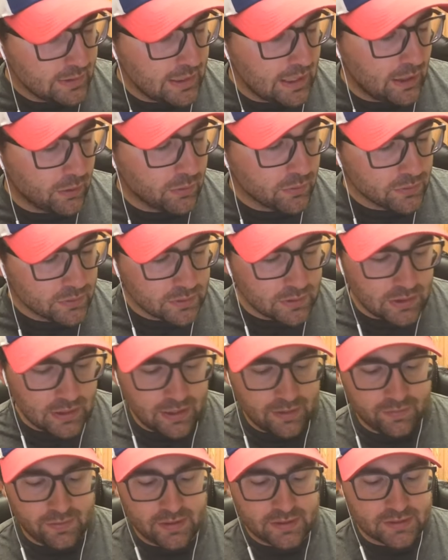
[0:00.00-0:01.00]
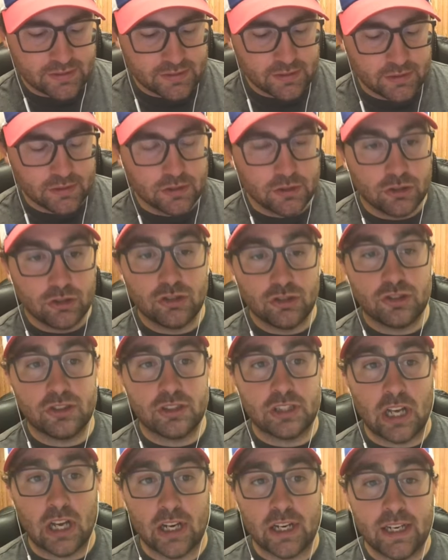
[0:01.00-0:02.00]
Now, if it's
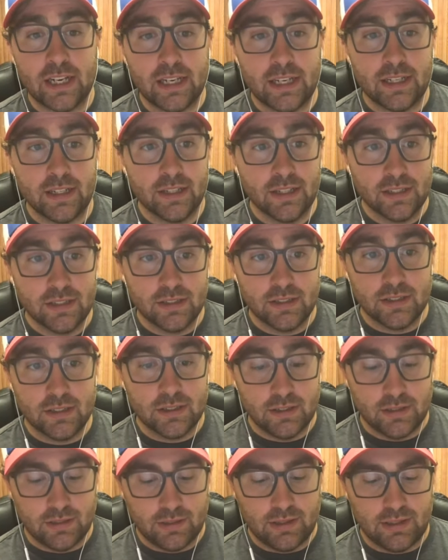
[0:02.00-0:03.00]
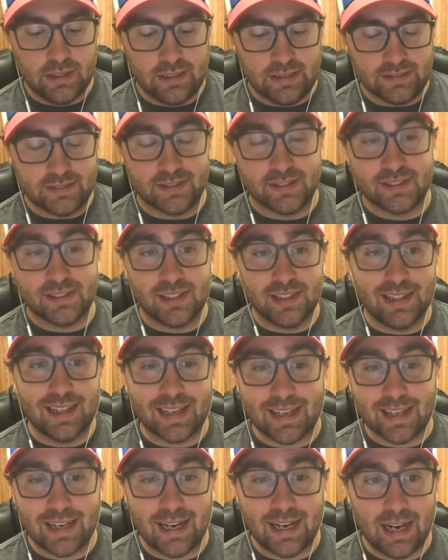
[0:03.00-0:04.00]
sunny and
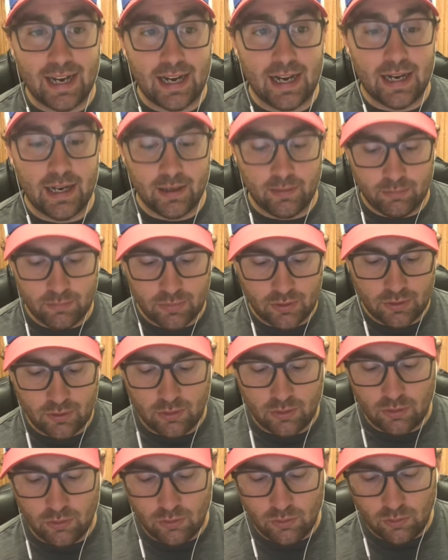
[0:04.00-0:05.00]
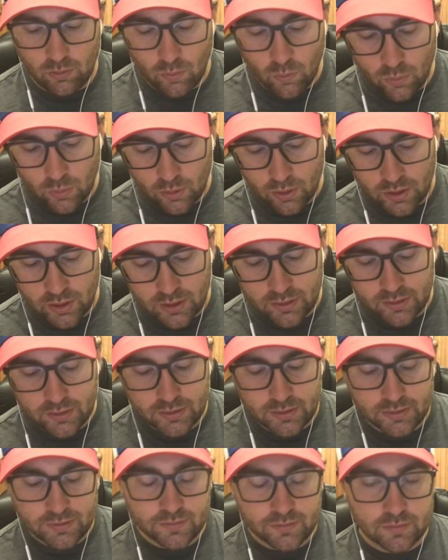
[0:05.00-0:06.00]
slick calm, or
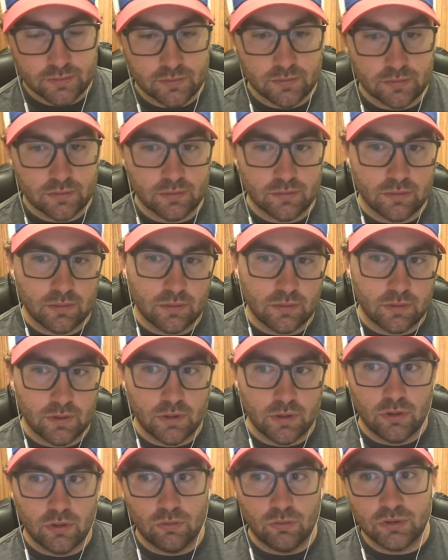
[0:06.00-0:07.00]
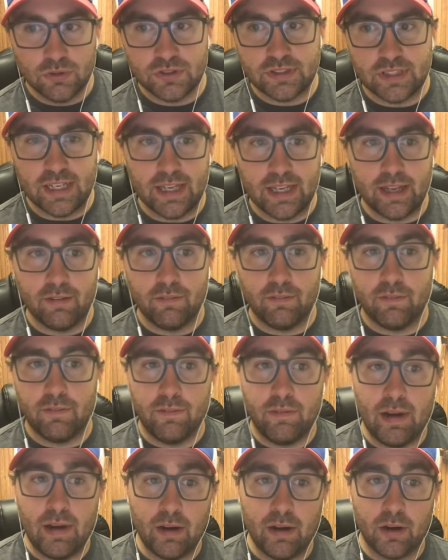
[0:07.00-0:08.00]
we'll say
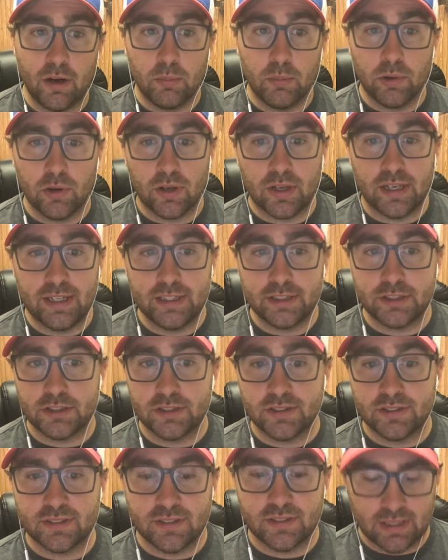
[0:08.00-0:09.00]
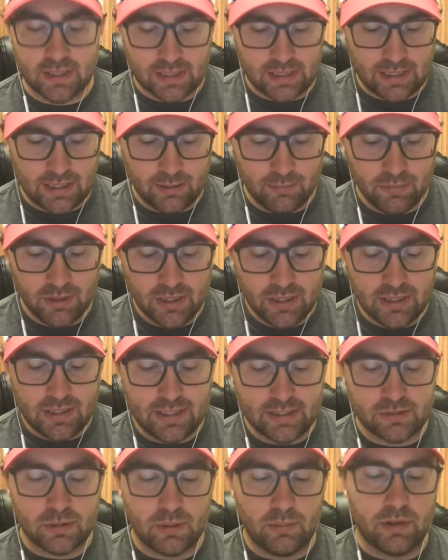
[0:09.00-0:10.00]
variable conditions slick com.
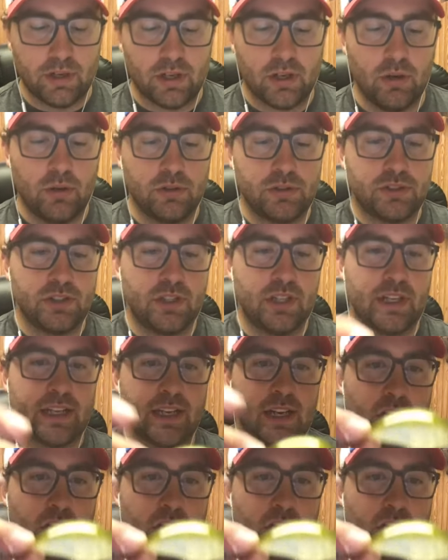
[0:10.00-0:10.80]
That's what I'm going to go to like